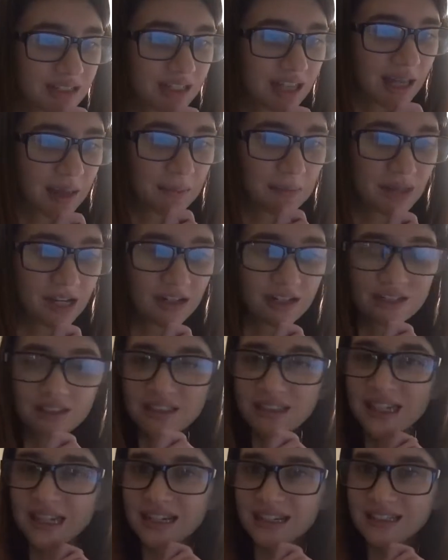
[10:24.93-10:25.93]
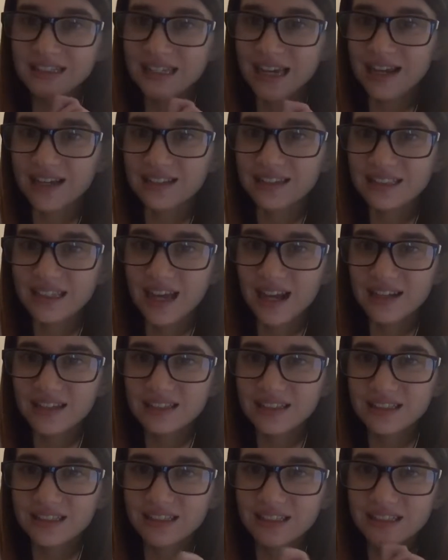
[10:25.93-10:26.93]
like bitter taste
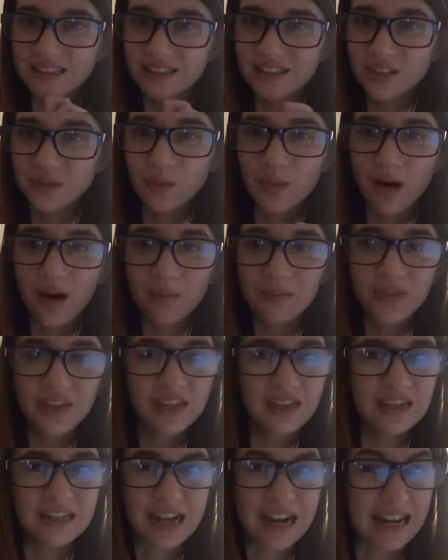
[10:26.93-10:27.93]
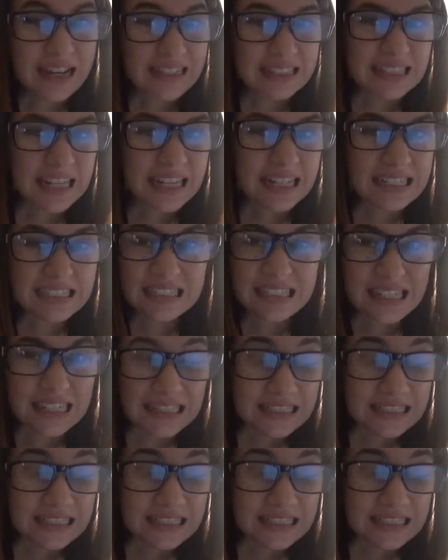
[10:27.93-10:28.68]
test swab thing and I can taste it.